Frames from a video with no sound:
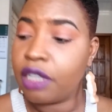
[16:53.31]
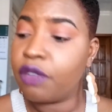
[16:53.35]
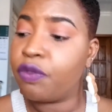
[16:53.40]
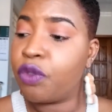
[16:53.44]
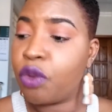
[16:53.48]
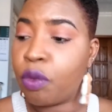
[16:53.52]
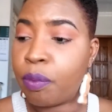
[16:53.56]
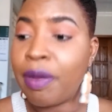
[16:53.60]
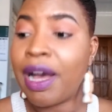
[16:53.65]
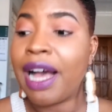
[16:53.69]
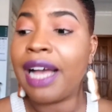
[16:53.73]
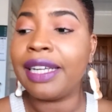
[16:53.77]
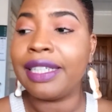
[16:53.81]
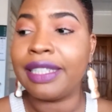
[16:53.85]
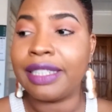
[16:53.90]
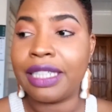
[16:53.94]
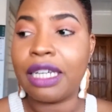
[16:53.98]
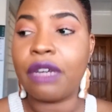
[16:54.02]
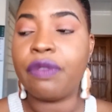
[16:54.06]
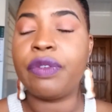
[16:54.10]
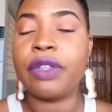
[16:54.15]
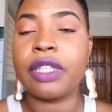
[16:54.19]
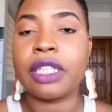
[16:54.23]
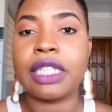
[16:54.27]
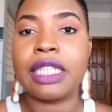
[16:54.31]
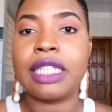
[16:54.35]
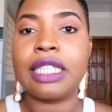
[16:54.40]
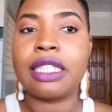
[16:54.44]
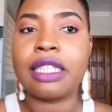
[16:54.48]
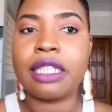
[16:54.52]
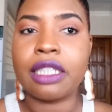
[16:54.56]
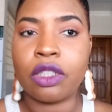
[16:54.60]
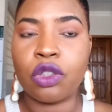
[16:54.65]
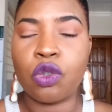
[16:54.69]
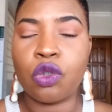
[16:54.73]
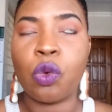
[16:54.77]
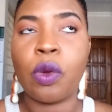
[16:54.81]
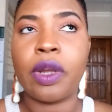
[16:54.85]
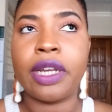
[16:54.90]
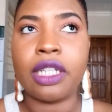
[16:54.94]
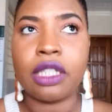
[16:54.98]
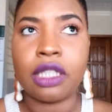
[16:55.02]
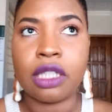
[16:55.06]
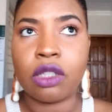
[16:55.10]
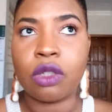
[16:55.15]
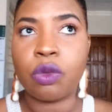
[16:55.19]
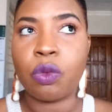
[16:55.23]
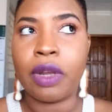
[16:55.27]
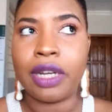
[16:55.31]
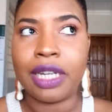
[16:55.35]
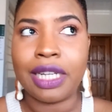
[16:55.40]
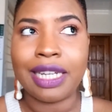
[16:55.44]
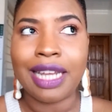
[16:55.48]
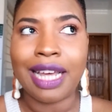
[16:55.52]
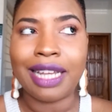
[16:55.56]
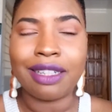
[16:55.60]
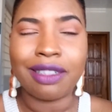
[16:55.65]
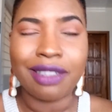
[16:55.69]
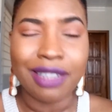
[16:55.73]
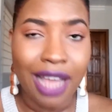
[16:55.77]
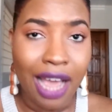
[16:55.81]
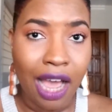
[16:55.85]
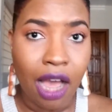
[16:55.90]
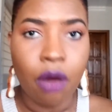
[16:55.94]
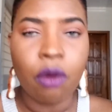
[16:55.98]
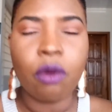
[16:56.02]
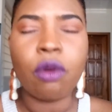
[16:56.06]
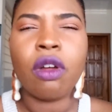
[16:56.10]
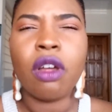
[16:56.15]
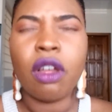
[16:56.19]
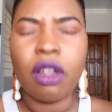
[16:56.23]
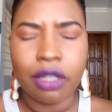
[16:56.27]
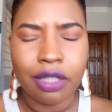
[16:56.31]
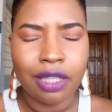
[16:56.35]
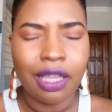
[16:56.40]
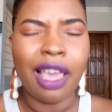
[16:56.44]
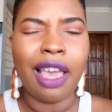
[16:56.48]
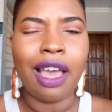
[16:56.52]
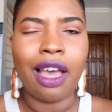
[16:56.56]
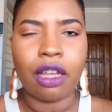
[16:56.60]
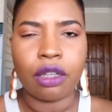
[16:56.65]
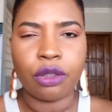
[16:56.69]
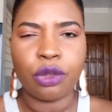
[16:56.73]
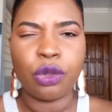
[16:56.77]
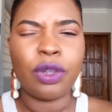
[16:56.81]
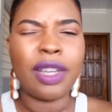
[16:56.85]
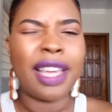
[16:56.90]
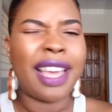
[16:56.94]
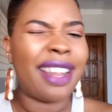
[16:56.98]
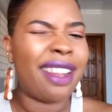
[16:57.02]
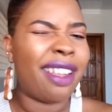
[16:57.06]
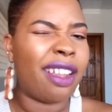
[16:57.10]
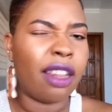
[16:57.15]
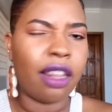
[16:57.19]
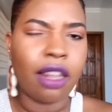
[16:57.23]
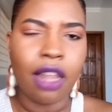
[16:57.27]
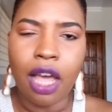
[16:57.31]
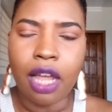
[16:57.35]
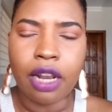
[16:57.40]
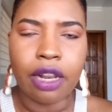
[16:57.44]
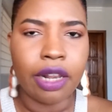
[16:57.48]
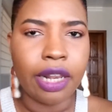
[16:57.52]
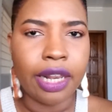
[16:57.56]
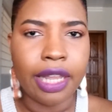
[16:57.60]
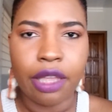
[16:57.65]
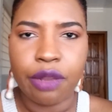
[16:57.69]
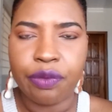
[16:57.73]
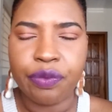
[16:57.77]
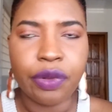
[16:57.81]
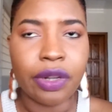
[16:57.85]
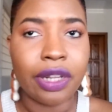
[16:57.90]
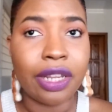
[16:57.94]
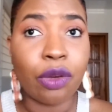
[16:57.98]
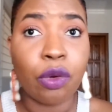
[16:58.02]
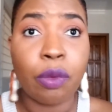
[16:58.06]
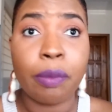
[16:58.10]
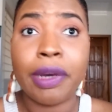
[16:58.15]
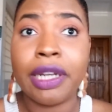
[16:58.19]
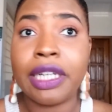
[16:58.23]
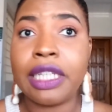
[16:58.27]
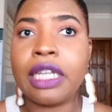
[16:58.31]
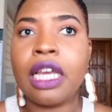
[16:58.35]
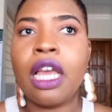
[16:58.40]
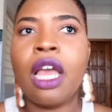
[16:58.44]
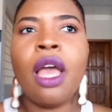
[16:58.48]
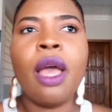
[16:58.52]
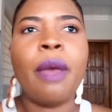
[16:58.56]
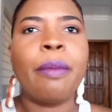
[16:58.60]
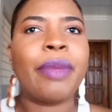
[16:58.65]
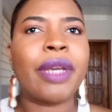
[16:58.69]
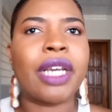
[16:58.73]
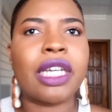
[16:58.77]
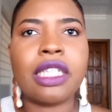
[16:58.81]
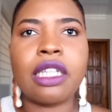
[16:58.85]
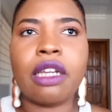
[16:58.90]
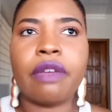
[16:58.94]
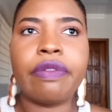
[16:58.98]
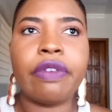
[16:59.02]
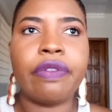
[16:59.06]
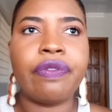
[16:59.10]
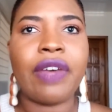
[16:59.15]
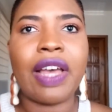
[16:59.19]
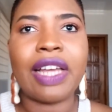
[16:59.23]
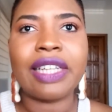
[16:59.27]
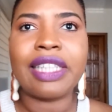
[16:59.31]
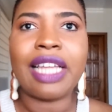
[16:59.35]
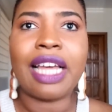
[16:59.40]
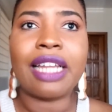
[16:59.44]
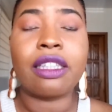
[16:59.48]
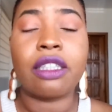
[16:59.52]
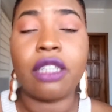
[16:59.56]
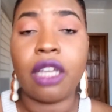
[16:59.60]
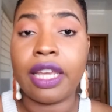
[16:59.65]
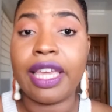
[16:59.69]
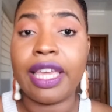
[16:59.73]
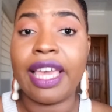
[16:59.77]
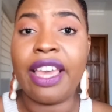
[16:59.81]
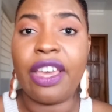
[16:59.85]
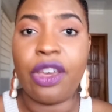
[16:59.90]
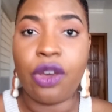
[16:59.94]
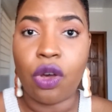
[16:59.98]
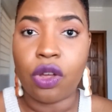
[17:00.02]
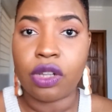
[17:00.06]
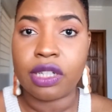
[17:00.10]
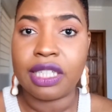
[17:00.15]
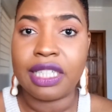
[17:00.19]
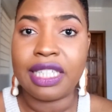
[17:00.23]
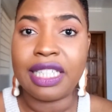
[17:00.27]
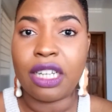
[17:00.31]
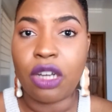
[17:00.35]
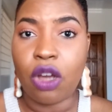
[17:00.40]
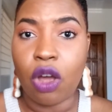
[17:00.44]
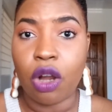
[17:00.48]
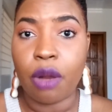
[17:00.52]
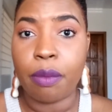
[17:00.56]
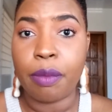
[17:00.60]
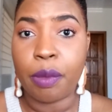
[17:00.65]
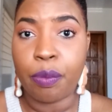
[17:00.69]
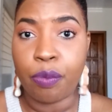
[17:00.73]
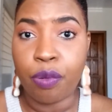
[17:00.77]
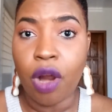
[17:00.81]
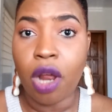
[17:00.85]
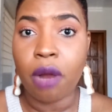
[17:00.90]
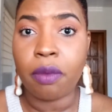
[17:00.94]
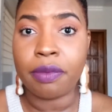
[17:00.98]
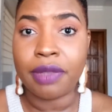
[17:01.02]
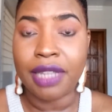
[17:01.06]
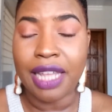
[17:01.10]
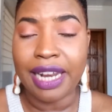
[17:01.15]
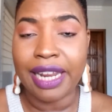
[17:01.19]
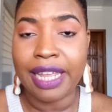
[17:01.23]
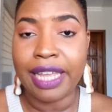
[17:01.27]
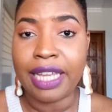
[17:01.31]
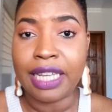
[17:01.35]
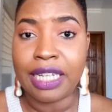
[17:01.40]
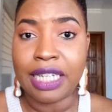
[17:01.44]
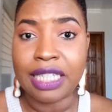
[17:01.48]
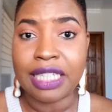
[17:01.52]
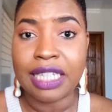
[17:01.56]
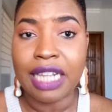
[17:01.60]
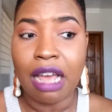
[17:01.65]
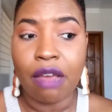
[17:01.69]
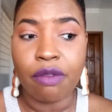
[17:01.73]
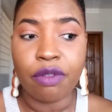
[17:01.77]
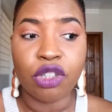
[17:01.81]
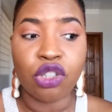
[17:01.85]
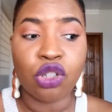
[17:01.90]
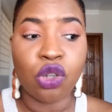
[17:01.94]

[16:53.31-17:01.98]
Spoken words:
If you're buying, definitely 2029 now. Yeah, you get a lot of land for little money because of the fact that the chaos, the economy problem that Haiti is having.